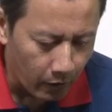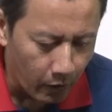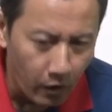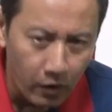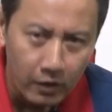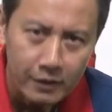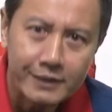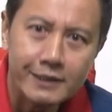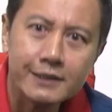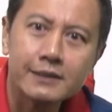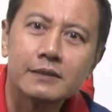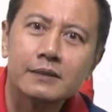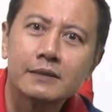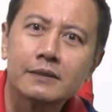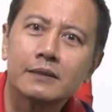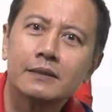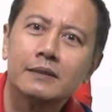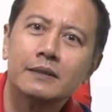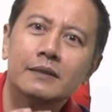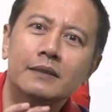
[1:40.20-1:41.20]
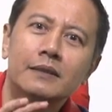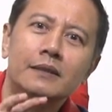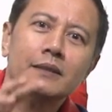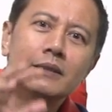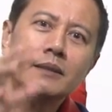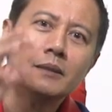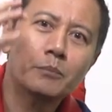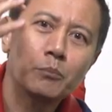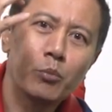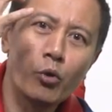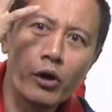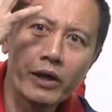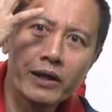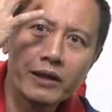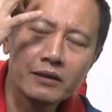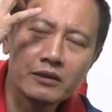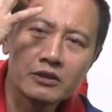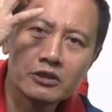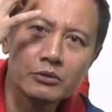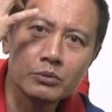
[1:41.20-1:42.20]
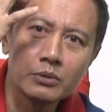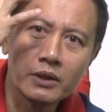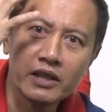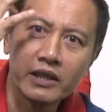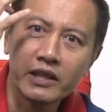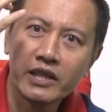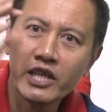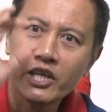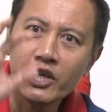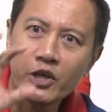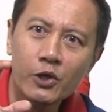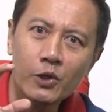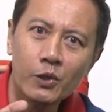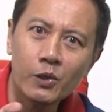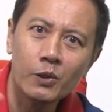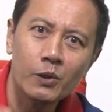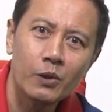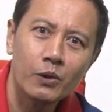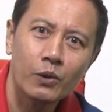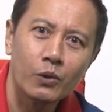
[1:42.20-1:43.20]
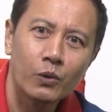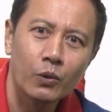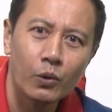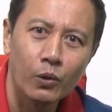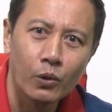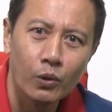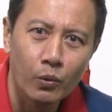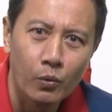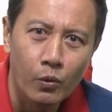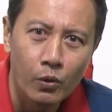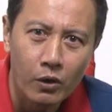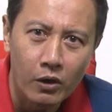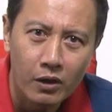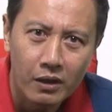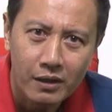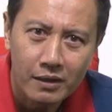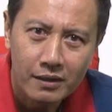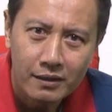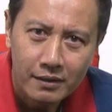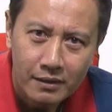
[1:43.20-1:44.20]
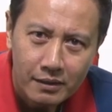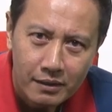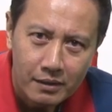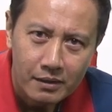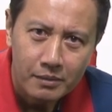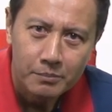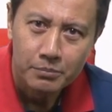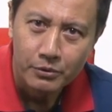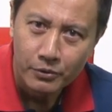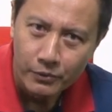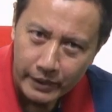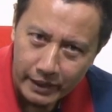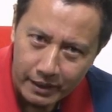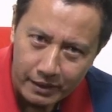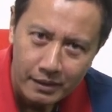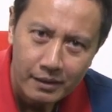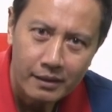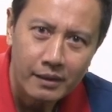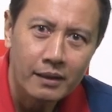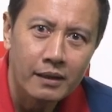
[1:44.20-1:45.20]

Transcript: All this point to a new Cold War brewing